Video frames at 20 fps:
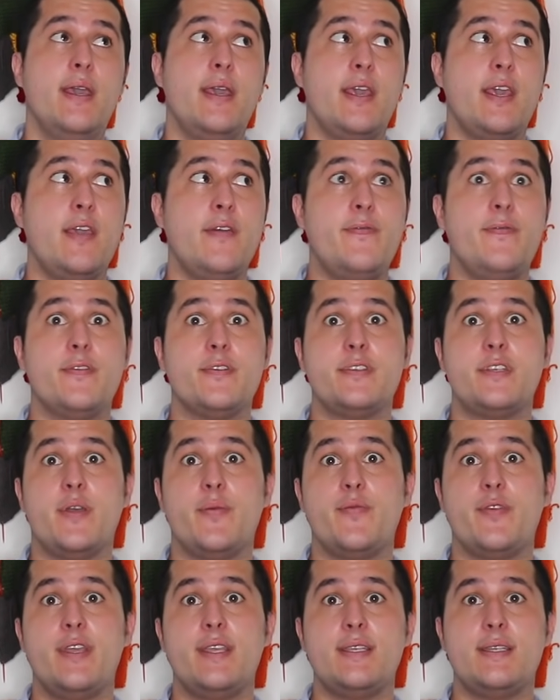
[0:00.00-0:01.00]
if for some
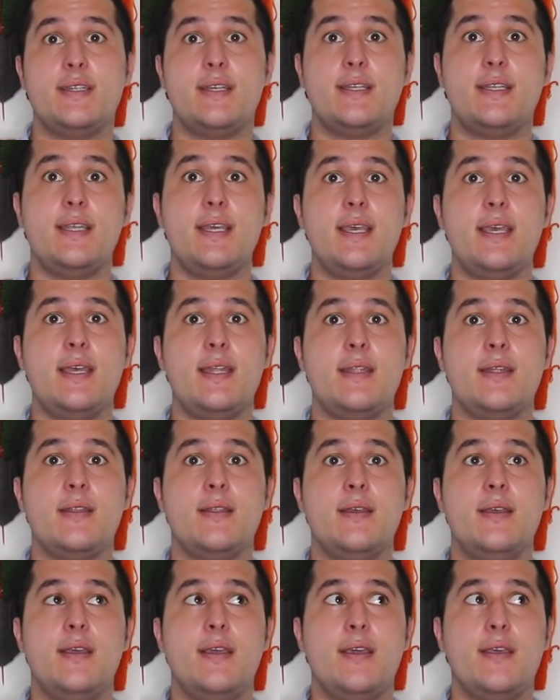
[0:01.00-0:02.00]
reason it did, and
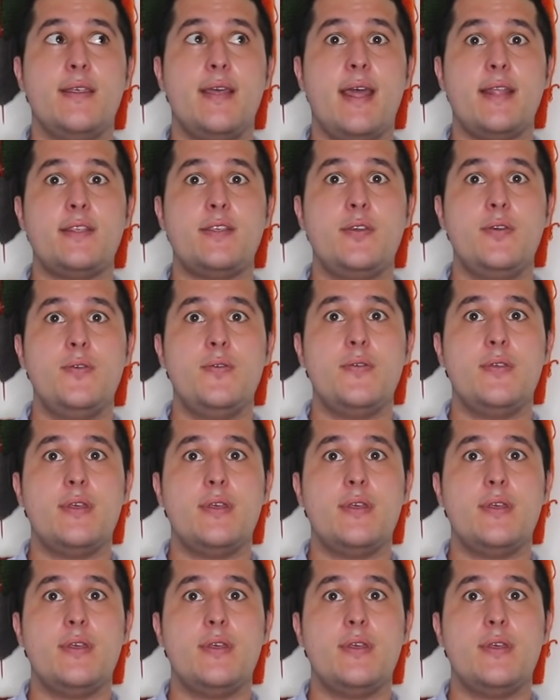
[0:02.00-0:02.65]
that's you,